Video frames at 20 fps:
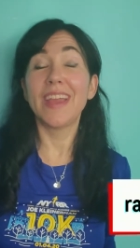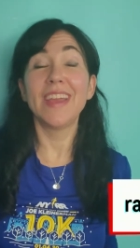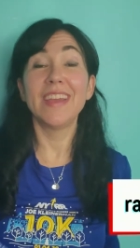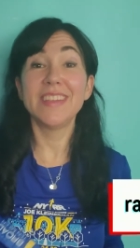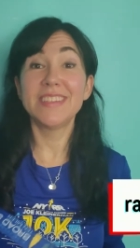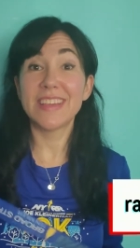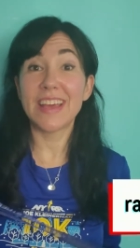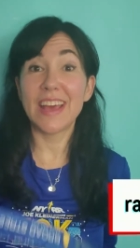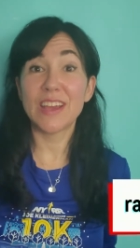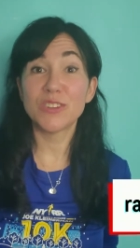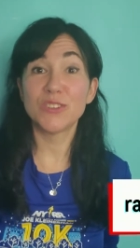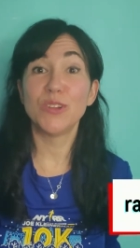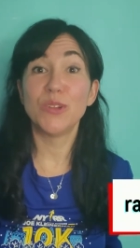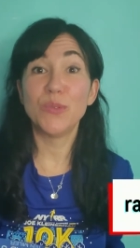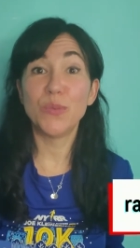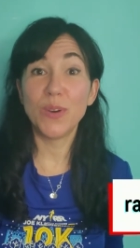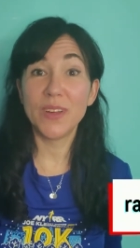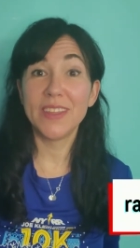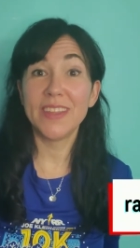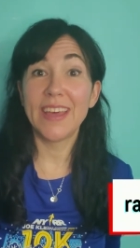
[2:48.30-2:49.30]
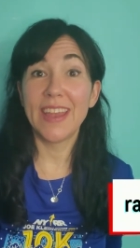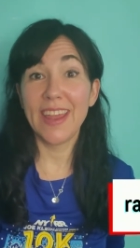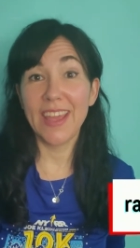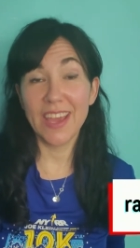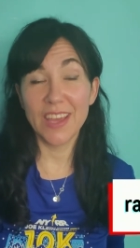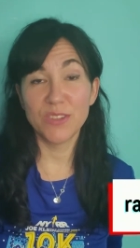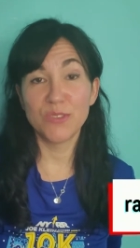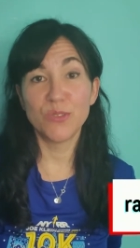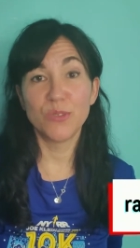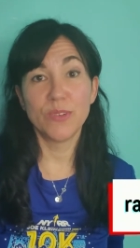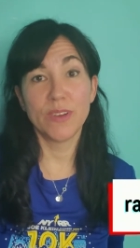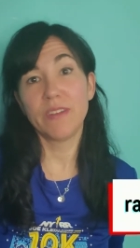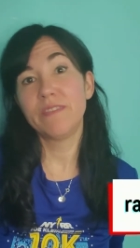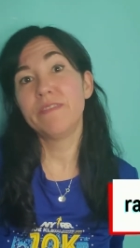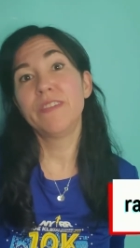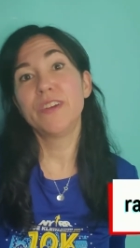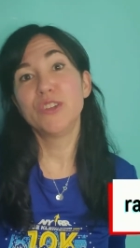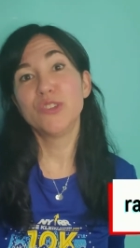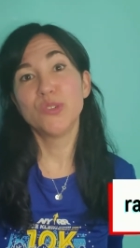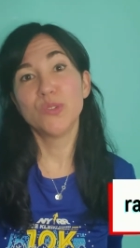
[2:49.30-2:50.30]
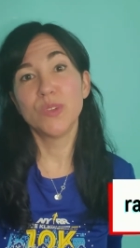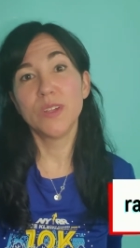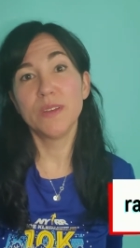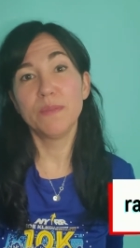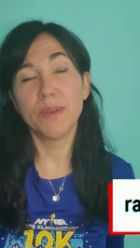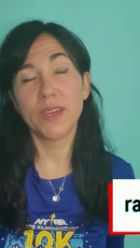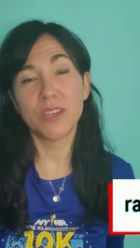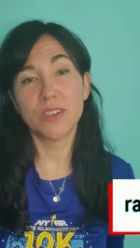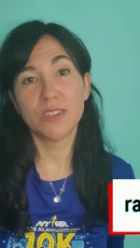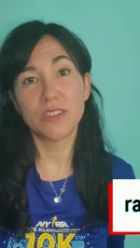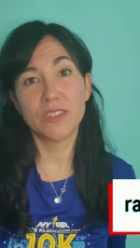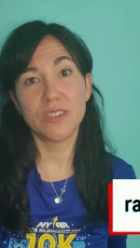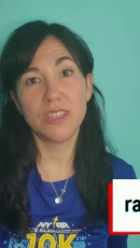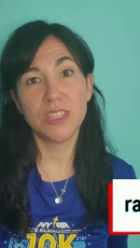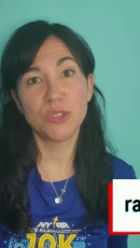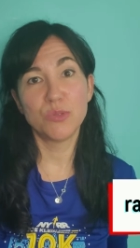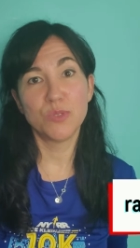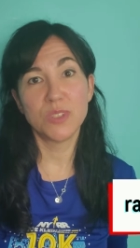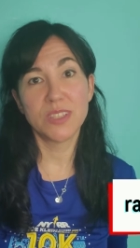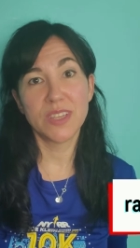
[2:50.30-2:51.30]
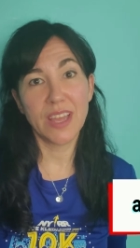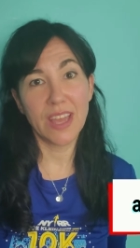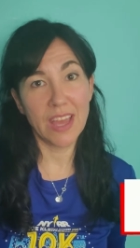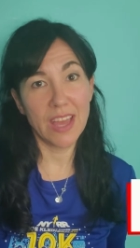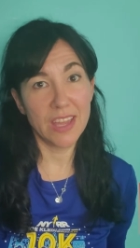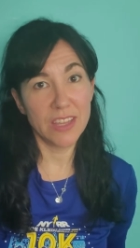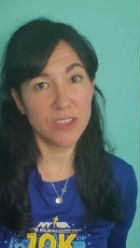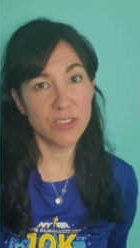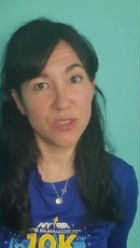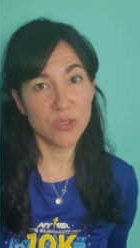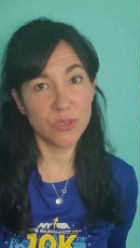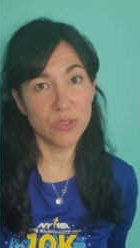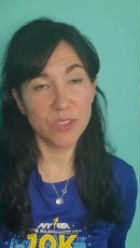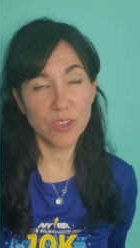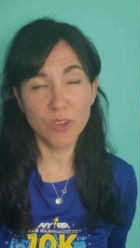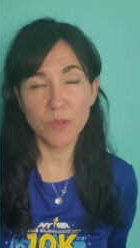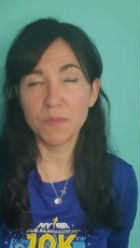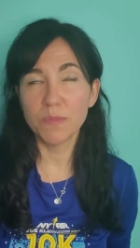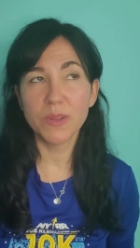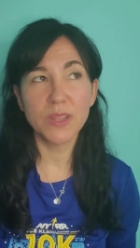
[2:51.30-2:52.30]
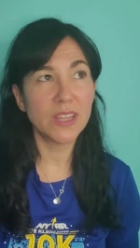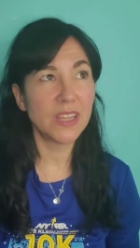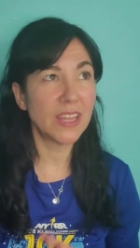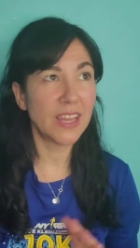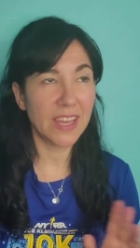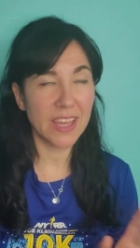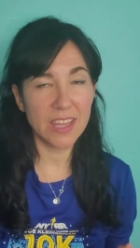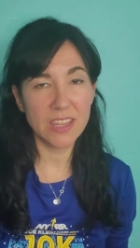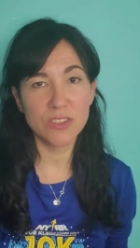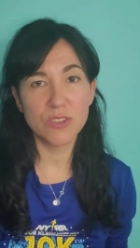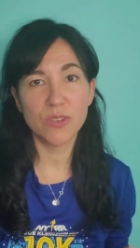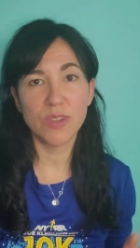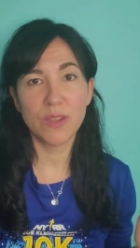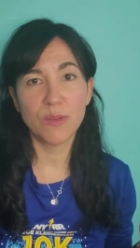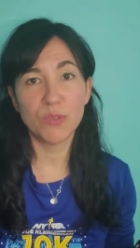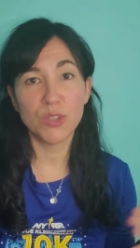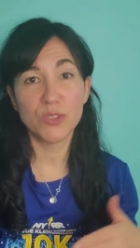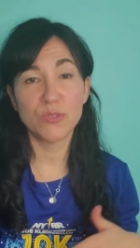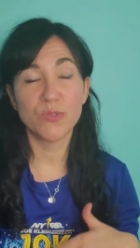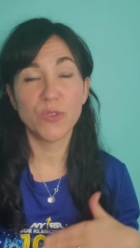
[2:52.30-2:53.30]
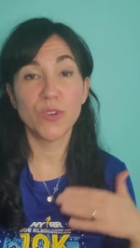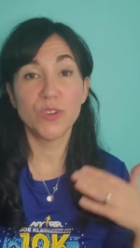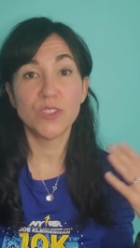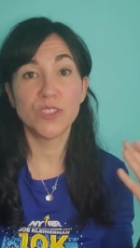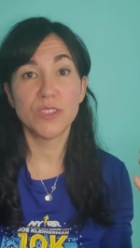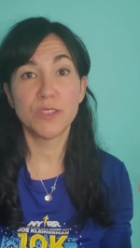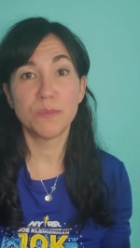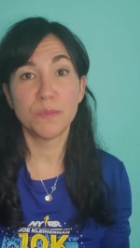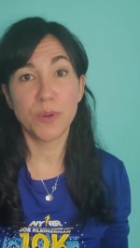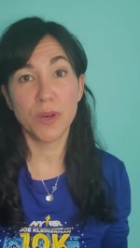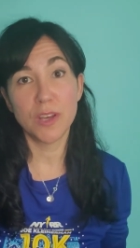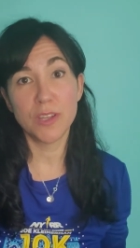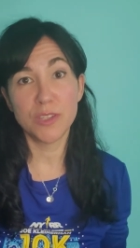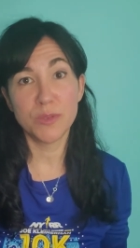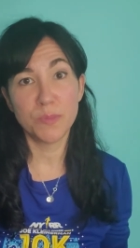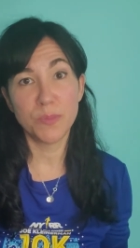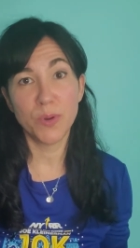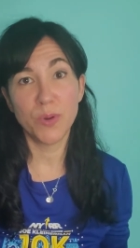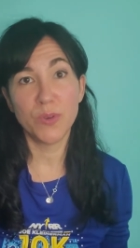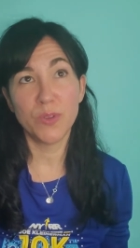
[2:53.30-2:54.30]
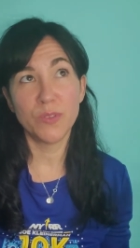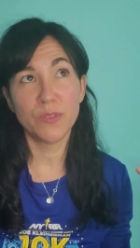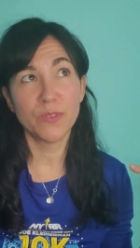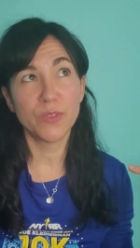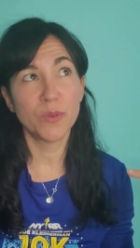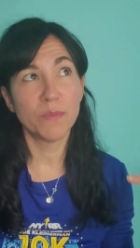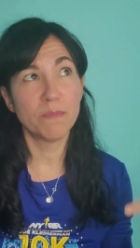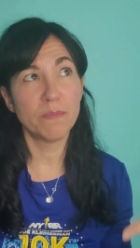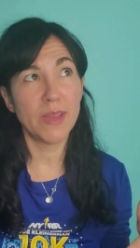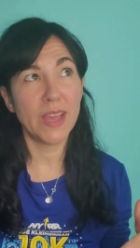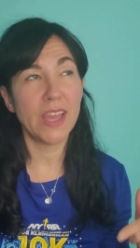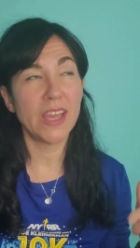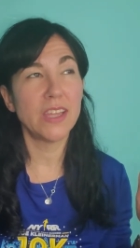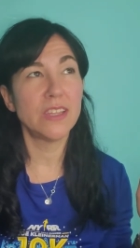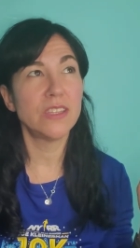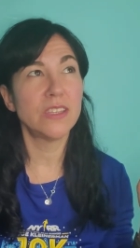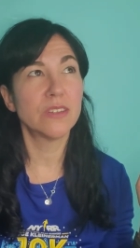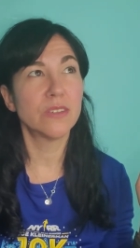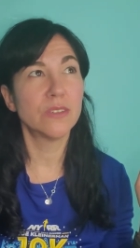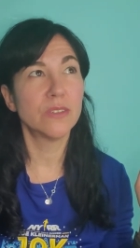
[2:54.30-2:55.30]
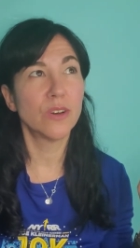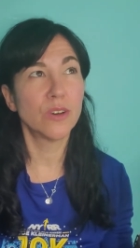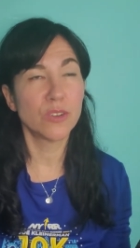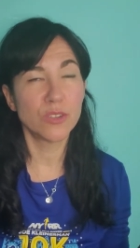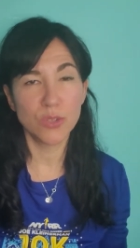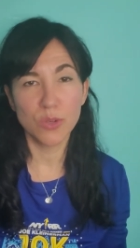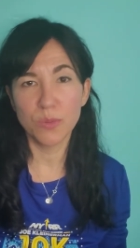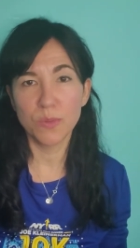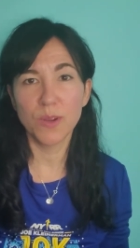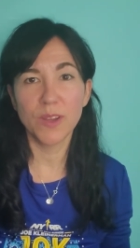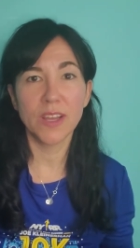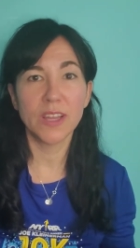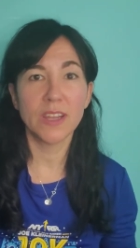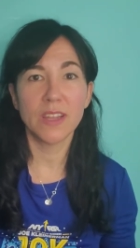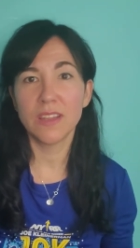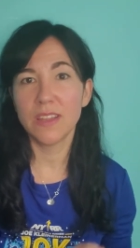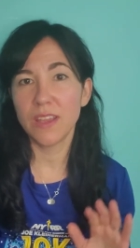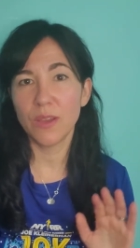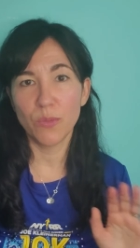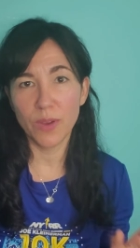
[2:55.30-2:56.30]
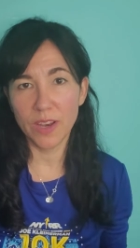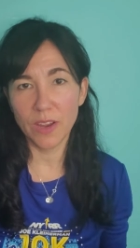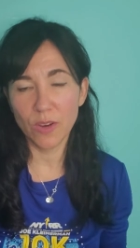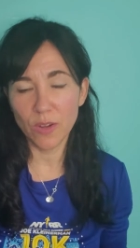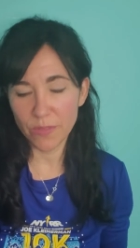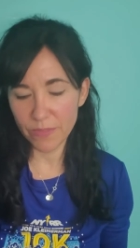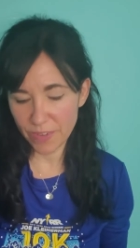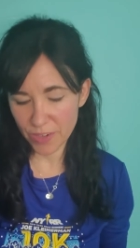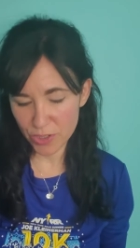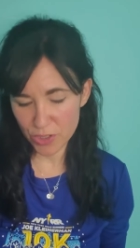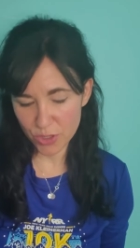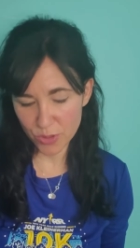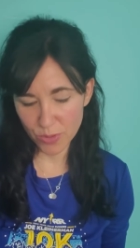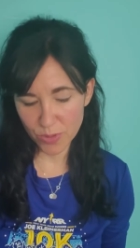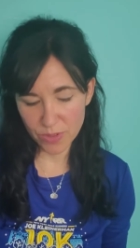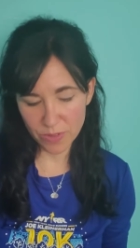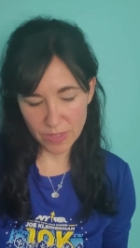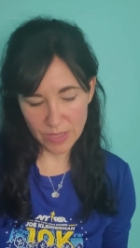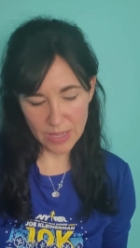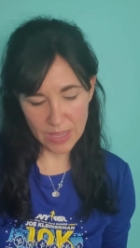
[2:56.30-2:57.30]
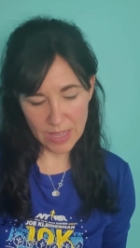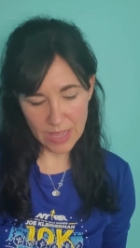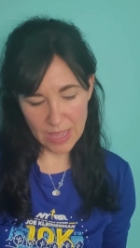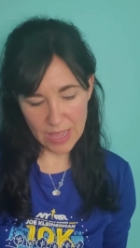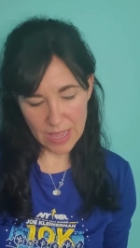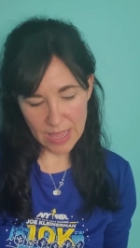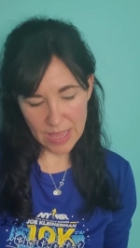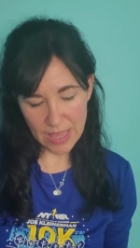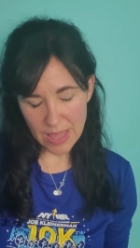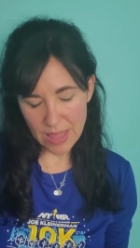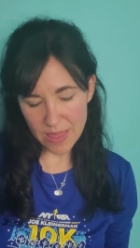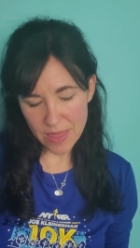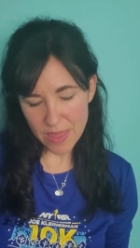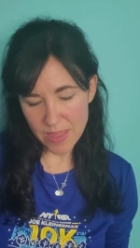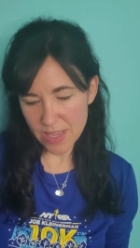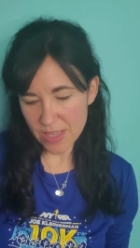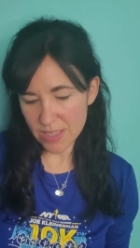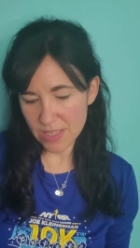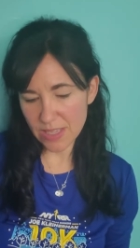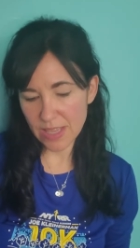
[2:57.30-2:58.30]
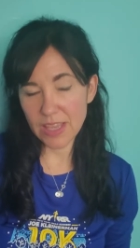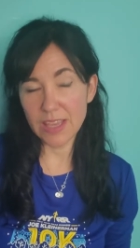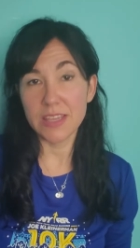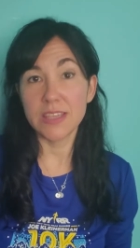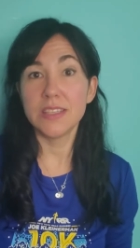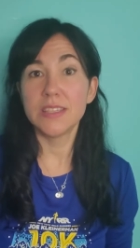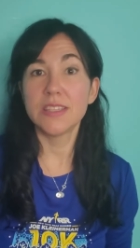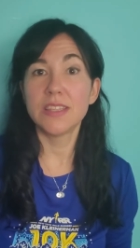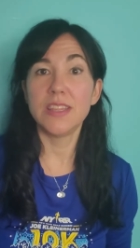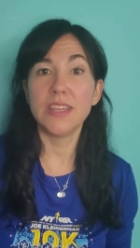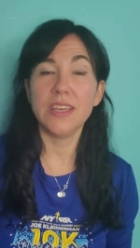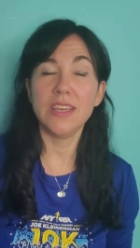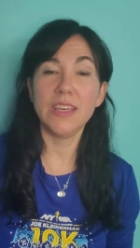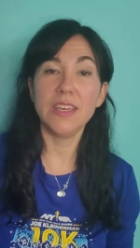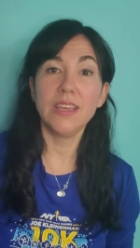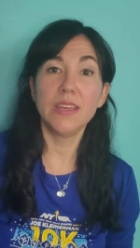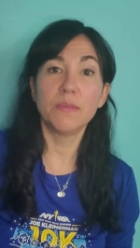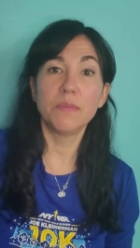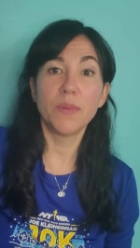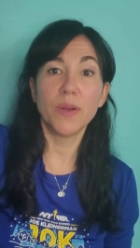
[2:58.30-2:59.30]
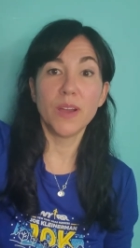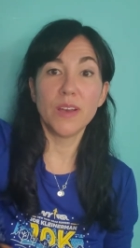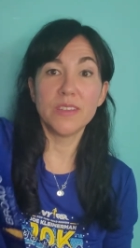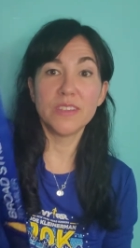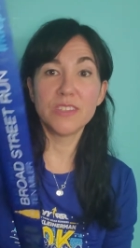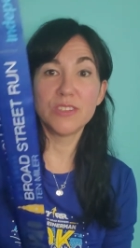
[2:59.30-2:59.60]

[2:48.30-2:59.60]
is actually one that I had to run virtually because this was canceled, completely canceled. It was first postponed from May till October and then they went all virtual. And this is the Broad